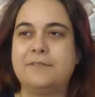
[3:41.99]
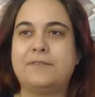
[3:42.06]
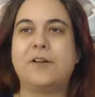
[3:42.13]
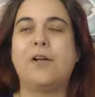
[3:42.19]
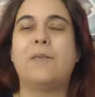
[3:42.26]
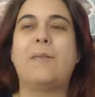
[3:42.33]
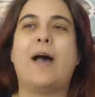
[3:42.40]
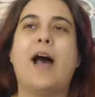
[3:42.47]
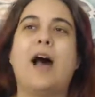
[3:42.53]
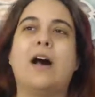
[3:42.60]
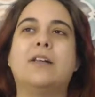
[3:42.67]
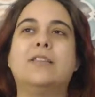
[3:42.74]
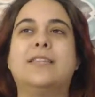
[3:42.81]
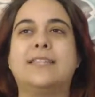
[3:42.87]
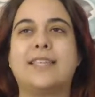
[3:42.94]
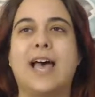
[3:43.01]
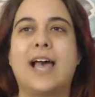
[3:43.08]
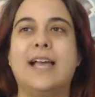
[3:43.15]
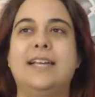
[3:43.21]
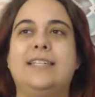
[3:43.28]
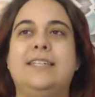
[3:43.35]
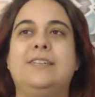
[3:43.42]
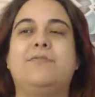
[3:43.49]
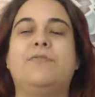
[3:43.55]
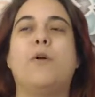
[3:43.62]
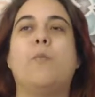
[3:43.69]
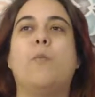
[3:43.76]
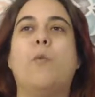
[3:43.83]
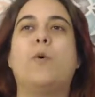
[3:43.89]
from society,
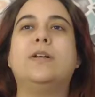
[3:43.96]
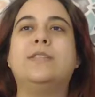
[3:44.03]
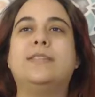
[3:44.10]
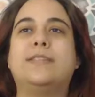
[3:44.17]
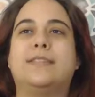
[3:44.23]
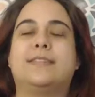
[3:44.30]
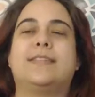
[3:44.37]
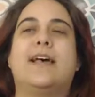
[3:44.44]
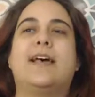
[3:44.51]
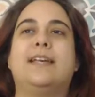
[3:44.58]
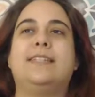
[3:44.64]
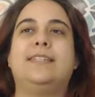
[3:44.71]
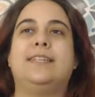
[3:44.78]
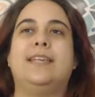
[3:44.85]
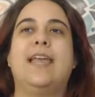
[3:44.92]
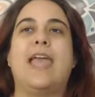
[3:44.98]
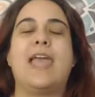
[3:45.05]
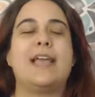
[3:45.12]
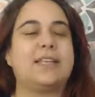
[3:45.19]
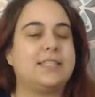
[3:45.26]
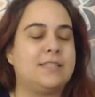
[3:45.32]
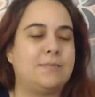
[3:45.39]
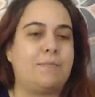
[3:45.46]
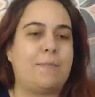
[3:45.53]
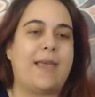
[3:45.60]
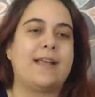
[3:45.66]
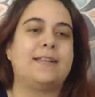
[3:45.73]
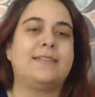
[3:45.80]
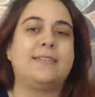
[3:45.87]
from what society
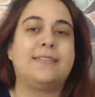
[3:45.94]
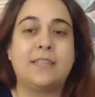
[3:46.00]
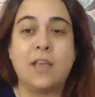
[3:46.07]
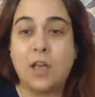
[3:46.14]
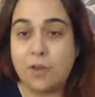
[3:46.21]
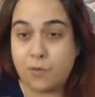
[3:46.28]
expects